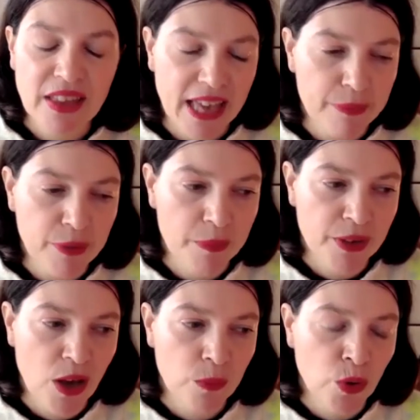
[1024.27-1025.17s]
that kept
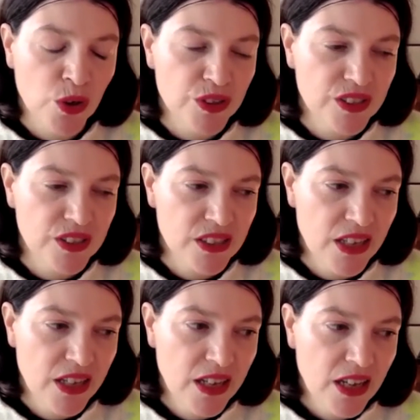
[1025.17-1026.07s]
coming up was,
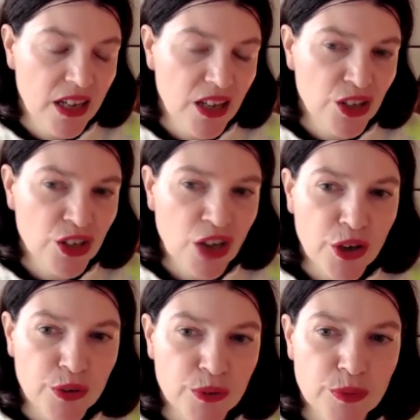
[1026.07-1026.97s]
you
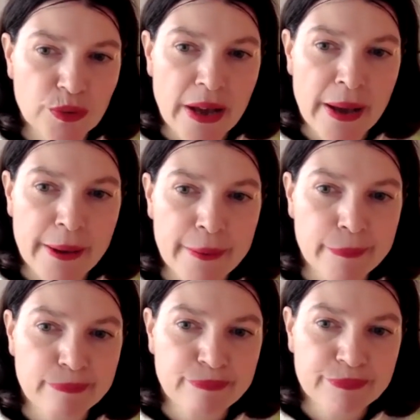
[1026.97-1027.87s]
know,
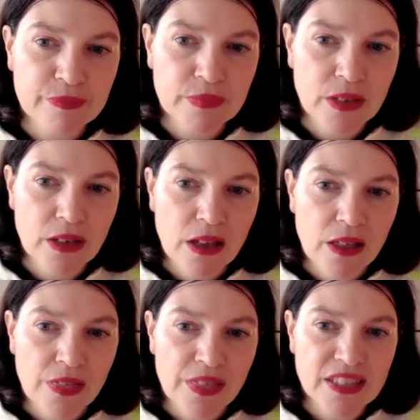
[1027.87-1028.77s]
um,
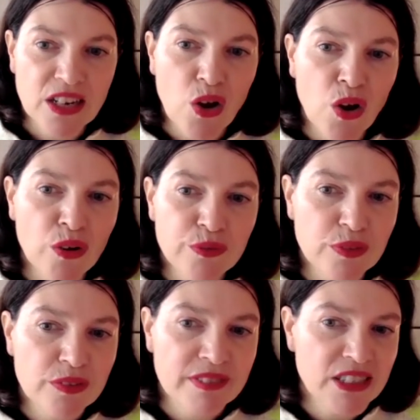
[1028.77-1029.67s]
there's a lot of
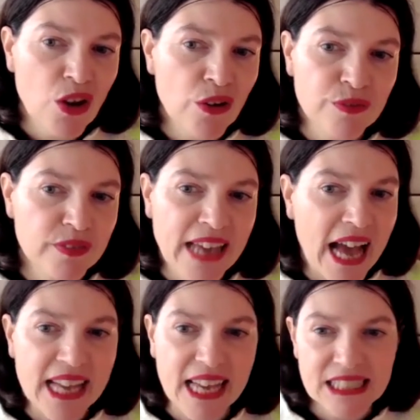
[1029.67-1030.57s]
There's a lot of
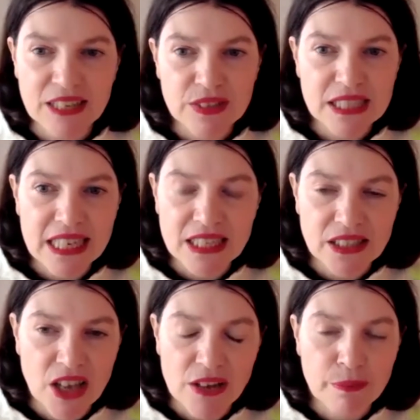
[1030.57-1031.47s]
gang activity in
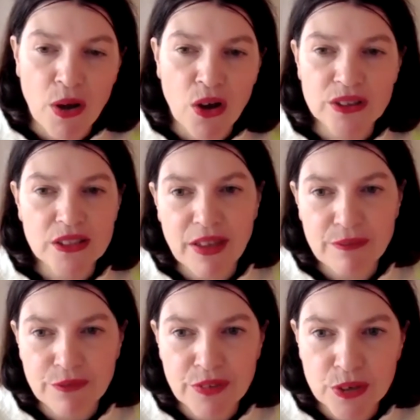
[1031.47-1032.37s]
certain parts of
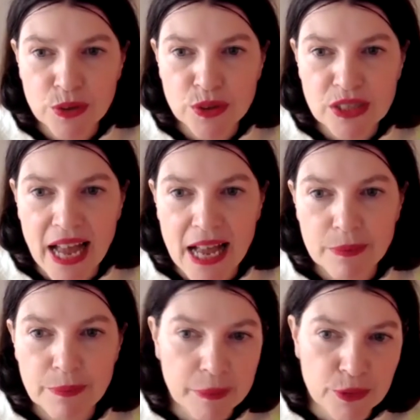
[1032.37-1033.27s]
Enfield,
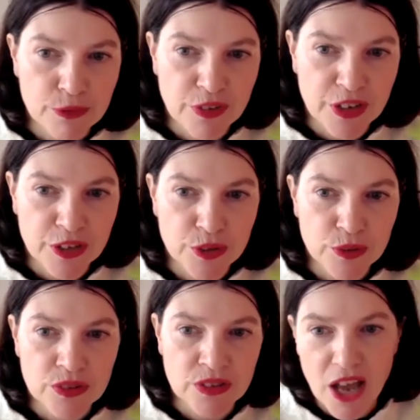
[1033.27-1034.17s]
and people
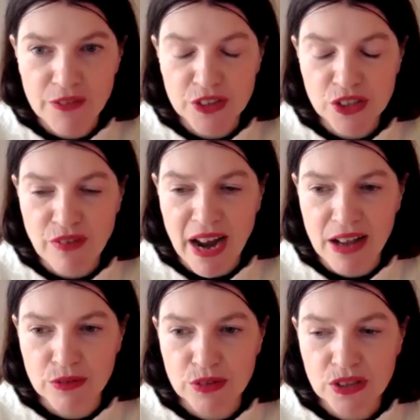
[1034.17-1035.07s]
feel nervous
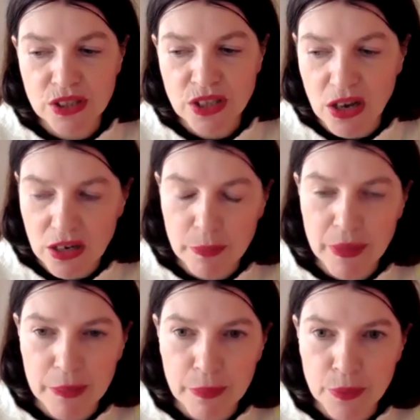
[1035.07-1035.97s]
around younger
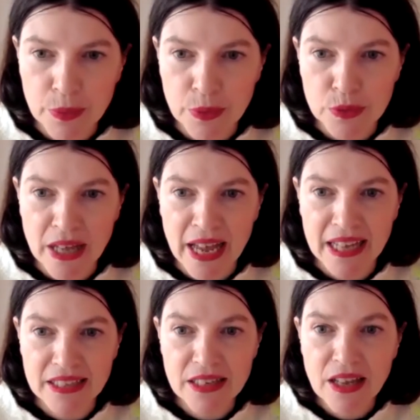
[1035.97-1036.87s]
people.
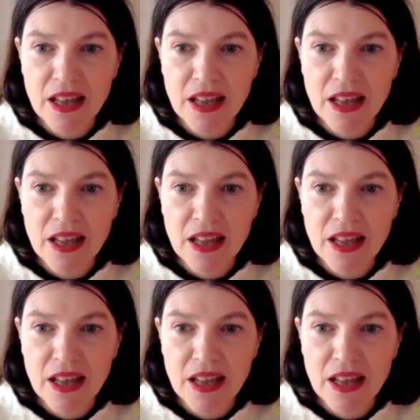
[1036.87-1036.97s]
And